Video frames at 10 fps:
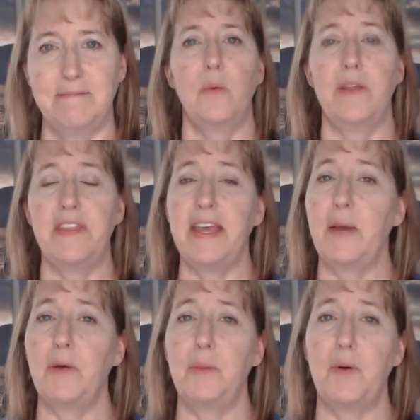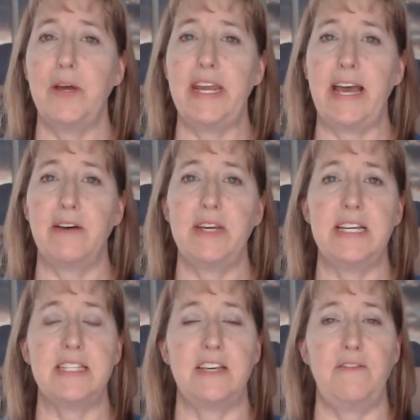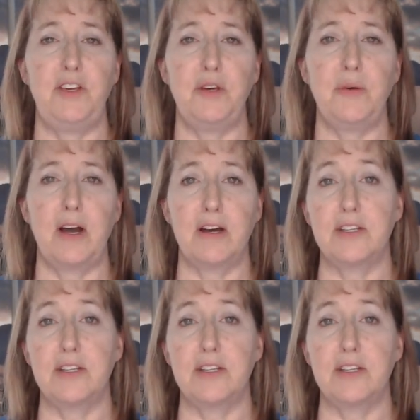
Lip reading: One thing I want to point out is if you are